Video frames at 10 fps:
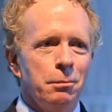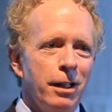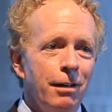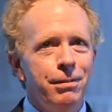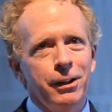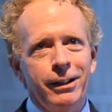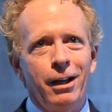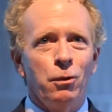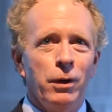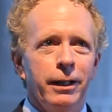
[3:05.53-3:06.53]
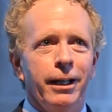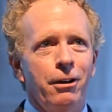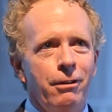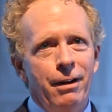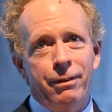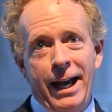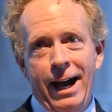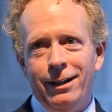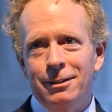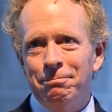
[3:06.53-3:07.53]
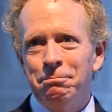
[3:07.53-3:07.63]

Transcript: but I figured out a way to get around that.